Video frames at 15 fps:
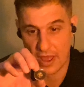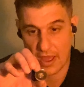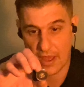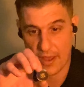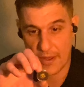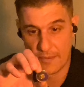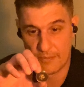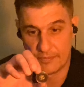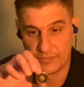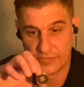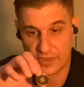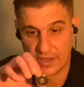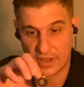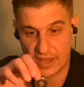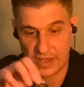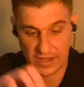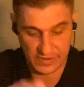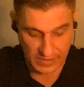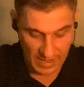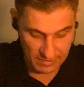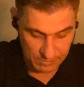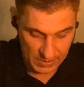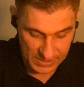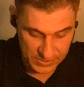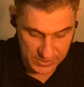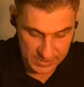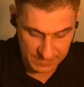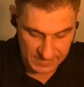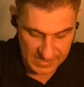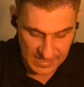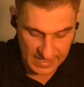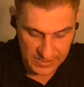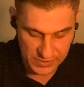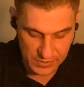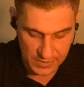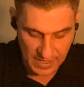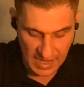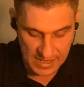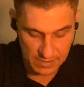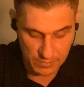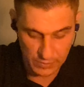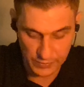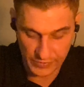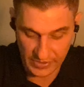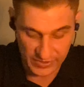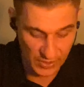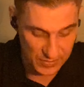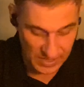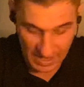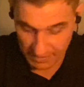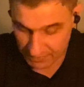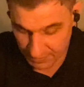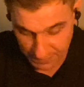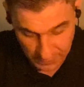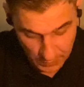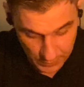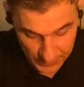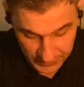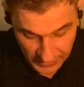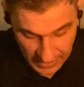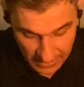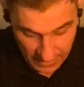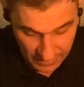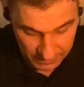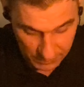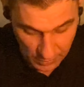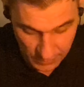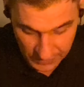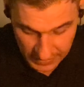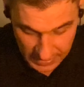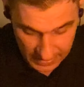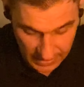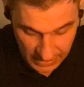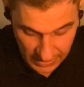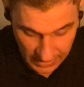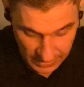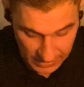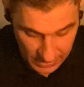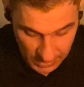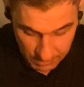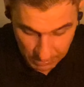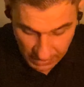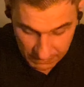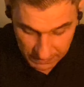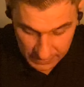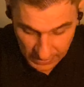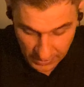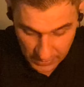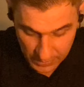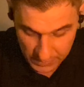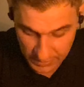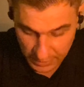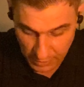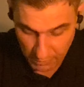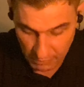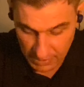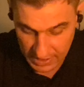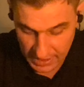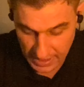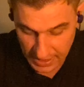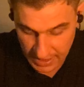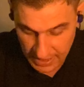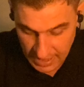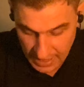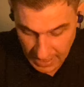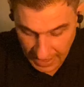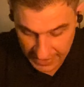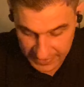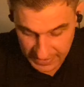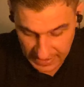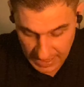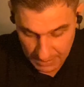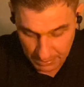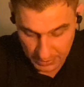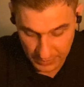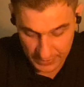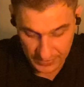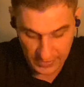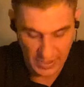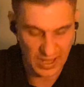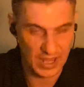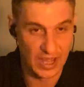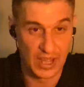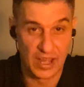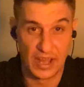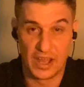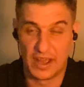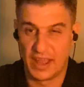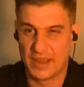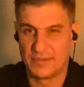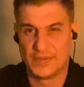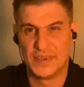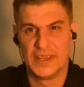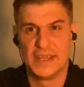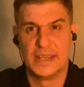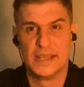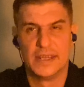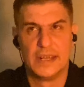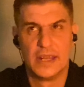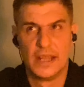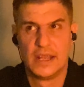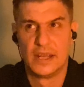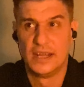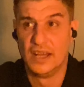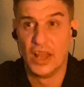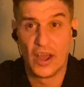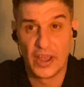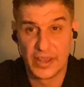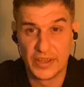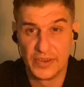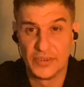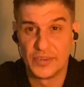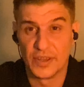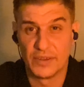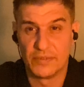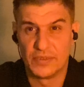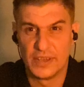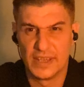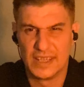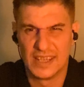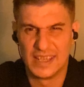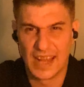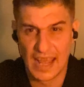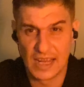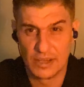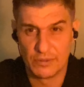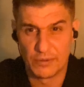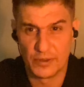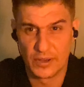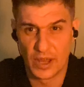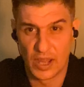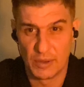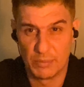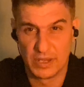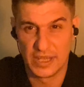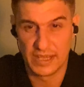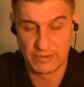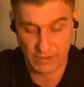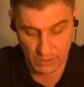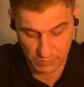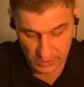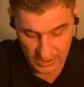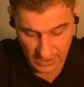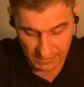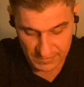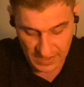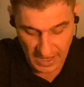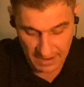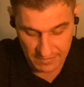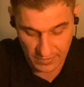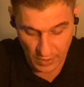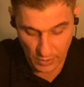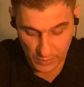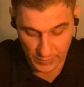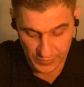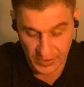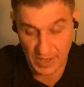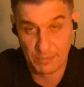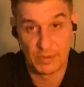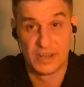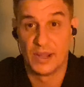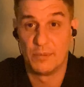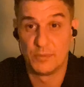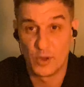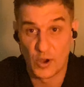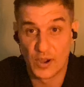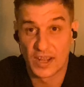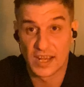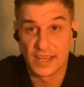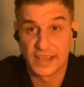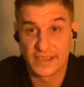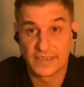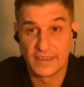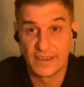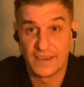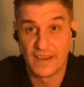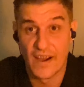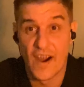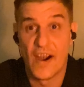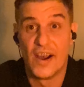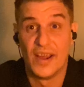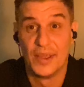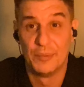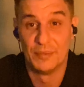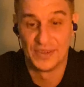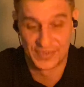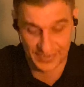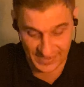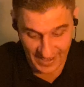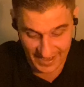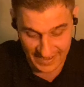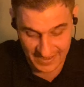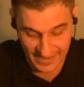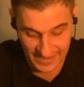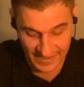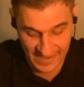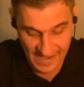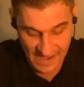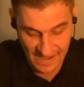They have pictures of endangered animals. I don't have the full set. I've got the buffalo, the gorilla, and the leopard. I have seen lions. I've seen an elephant, I believe. I would love to have the whole set, but I'm not a collector. I am a stacker.